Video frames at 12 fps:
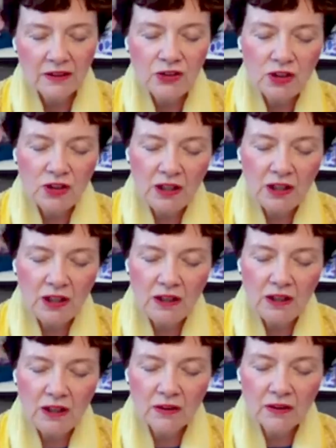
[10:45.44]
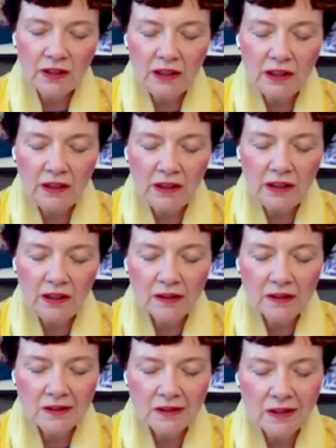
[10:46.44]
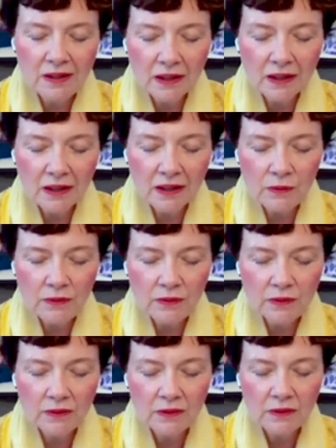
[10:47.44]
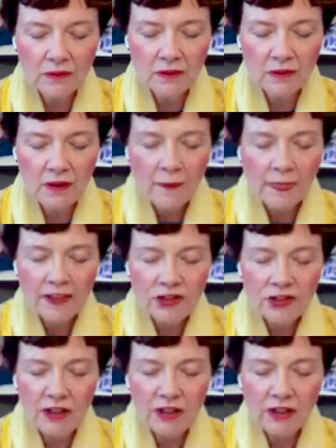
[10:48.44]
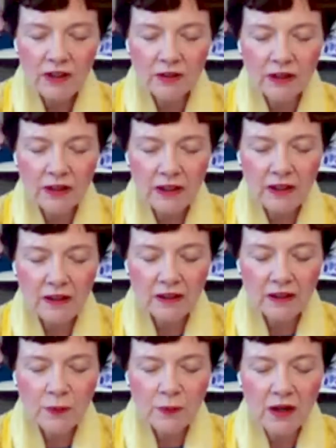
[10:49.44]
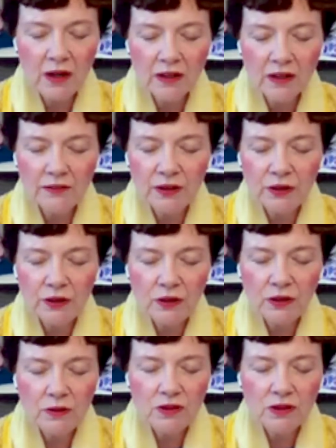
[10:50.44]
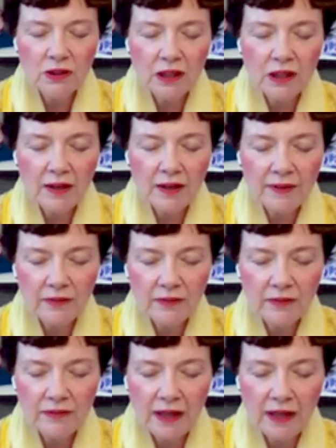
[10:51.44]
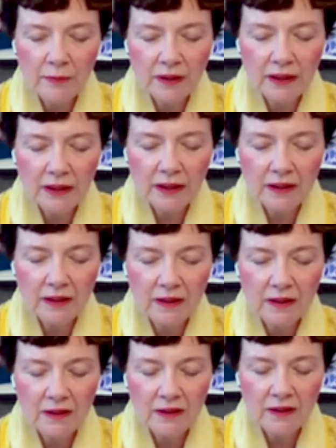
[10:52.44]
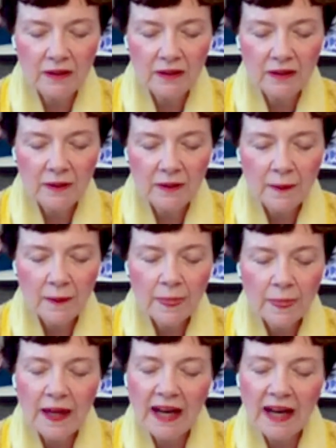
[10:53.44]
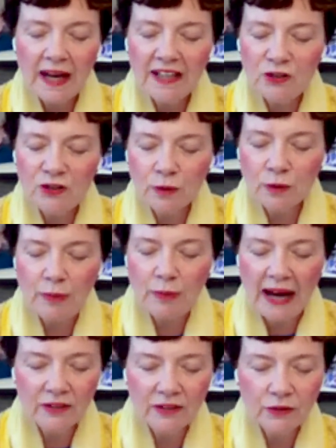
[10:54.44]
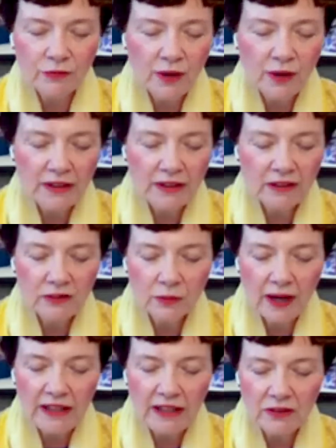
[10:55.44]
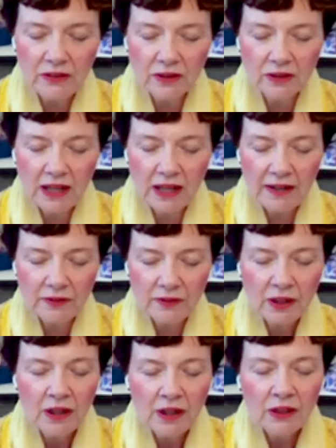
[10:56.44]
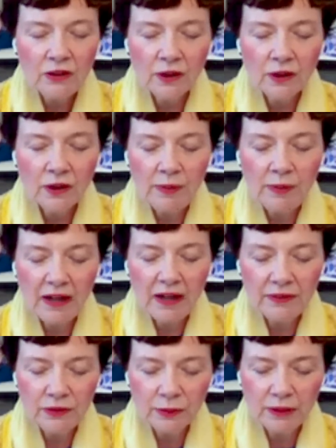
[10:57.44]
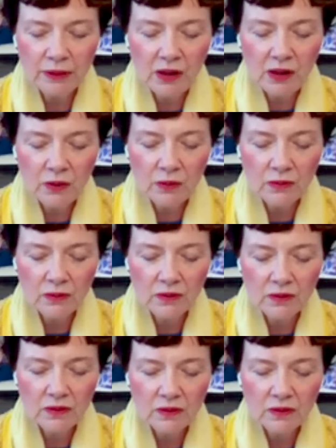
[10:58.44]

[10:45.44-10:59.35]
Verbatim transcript: that she or he is not alone, that she or he is part of a huge loving family that has your back and your front and your right and your left, your above and your below.